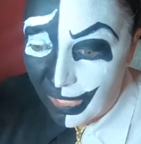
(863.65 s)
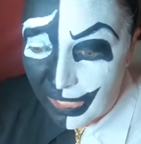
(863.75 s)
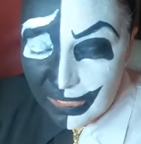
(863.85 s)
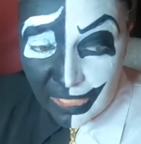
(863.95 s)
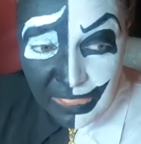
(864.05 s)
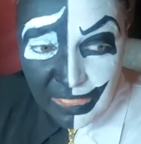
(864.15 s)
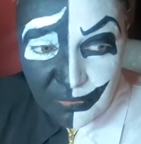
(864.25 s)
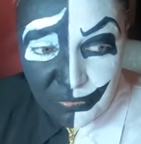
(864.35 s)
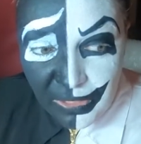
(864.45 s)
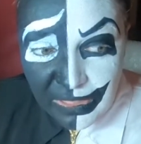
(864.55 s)
I, I
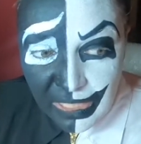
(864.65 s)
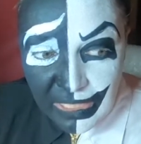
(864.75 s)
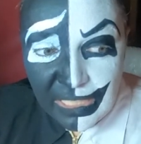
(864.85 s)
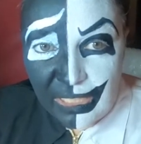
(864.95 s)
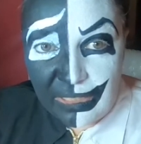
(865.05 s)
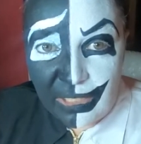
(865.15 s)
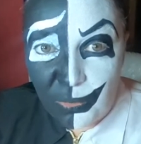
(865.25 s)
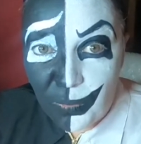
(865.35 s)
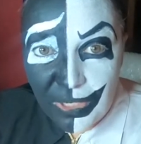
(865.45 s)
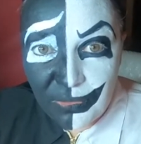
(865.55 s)
can't find any that
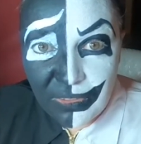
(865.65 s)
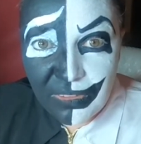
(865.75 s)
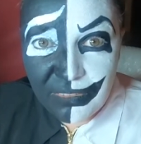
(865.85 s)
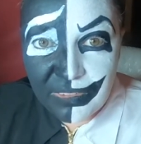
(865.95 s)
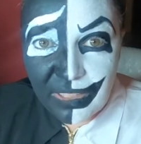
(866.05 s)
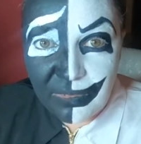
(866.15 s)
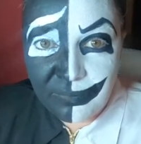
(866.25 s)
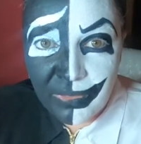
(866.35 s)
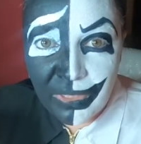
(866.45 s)
are white on the left side.